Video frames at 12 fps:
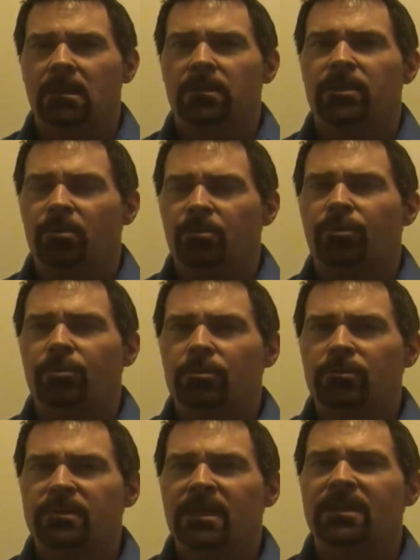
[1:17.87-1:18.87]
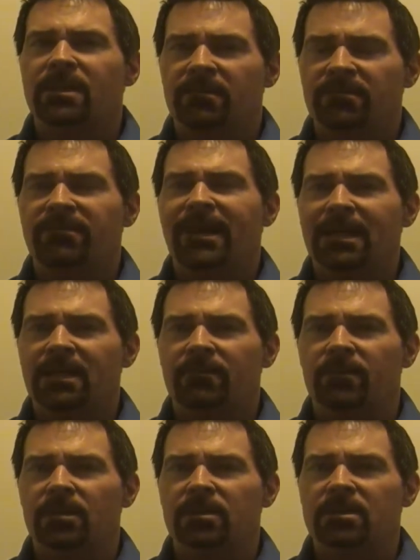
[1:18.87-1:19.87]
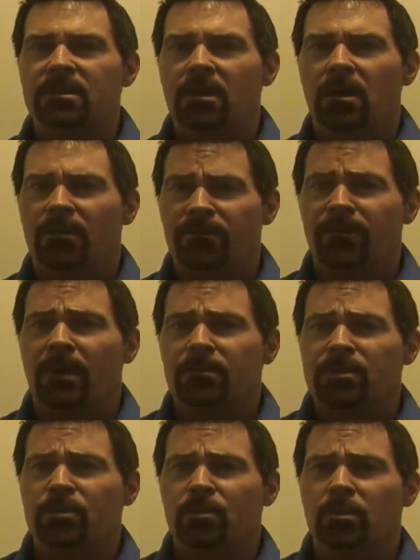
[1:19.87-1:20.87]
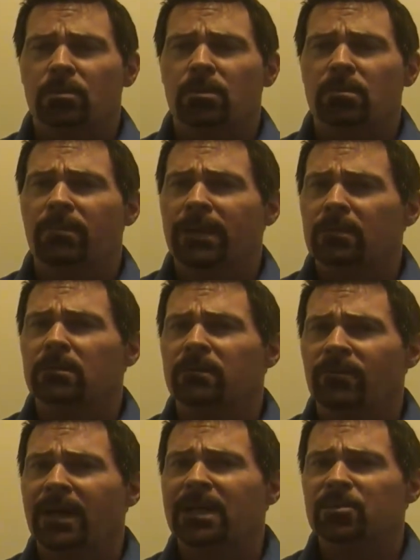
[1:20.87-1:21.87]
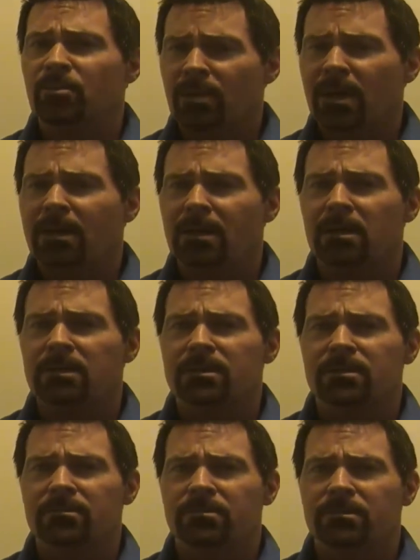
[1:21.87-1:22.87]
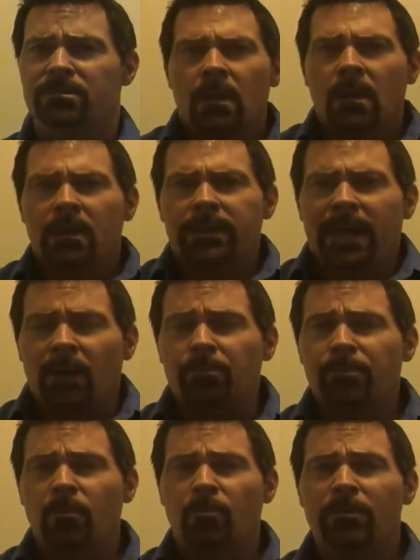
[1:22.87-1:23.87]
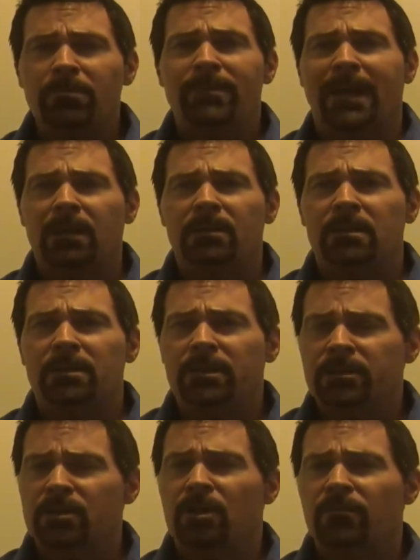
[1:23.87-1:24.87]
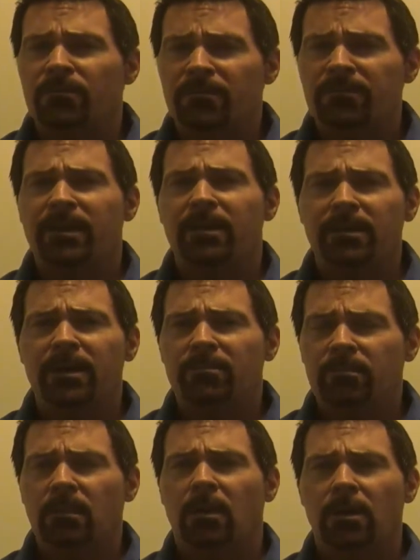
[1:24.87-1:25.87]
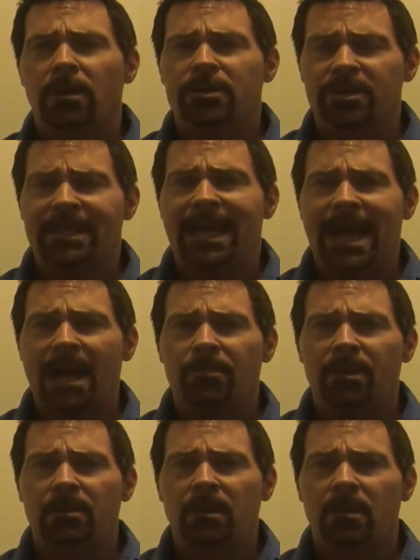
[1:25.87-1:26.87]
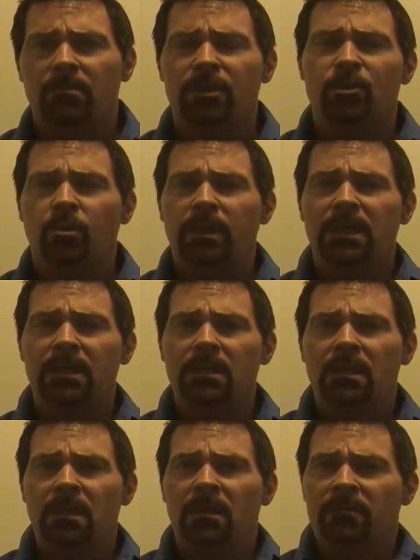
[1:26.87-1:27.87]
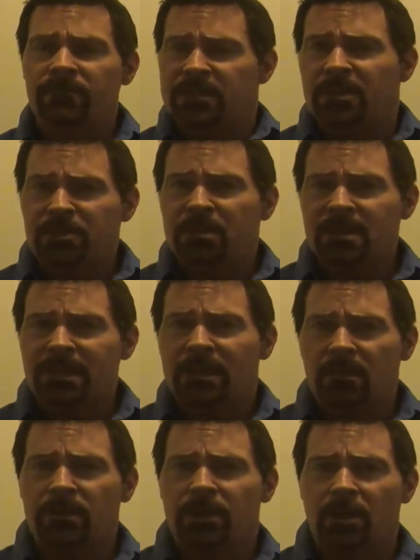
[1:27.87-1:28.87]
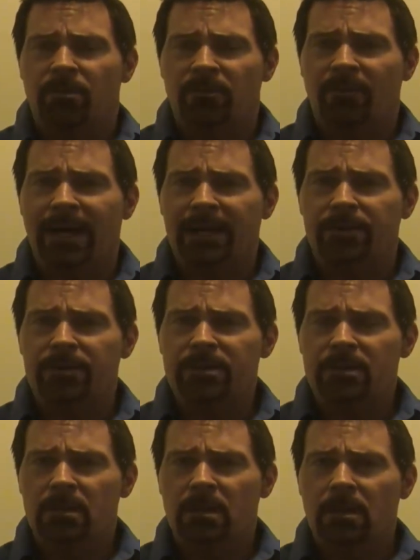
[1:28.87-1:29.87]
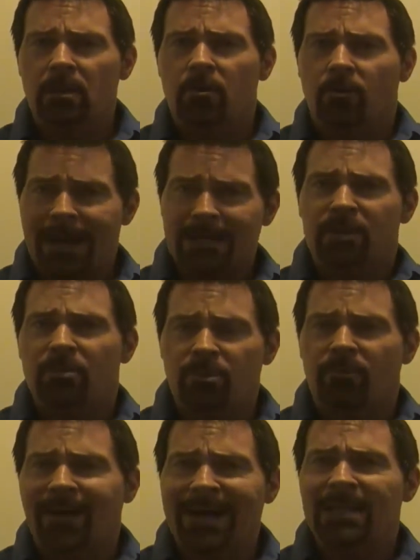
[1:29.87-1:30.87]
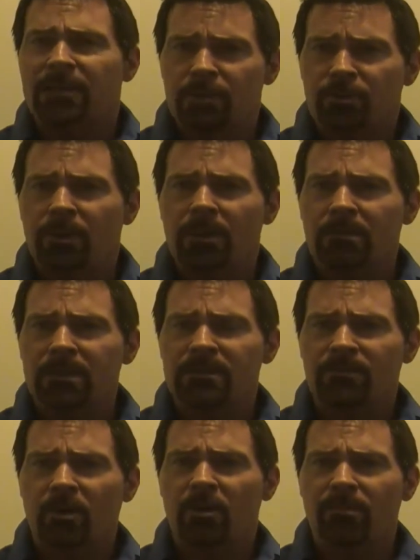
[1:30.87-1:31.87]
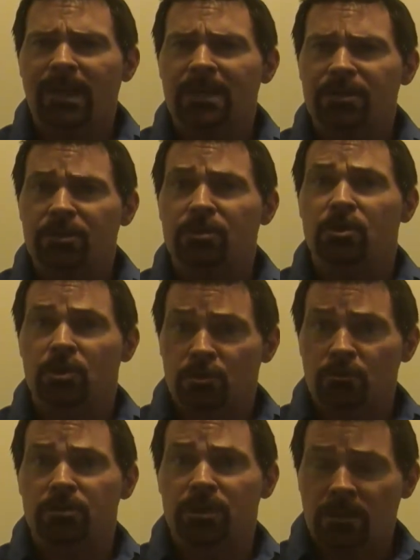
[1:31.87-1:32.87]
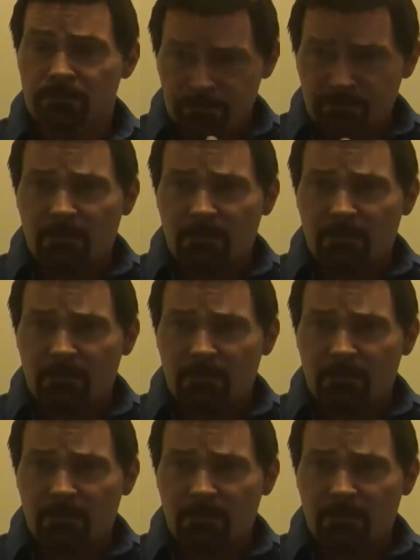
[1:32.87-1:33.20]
that proves the effectiveness of pharmaceutical and medical device products. Now, we found that there's a very large gap between physicians and healthcare providers who are actually providing treatments for our patients using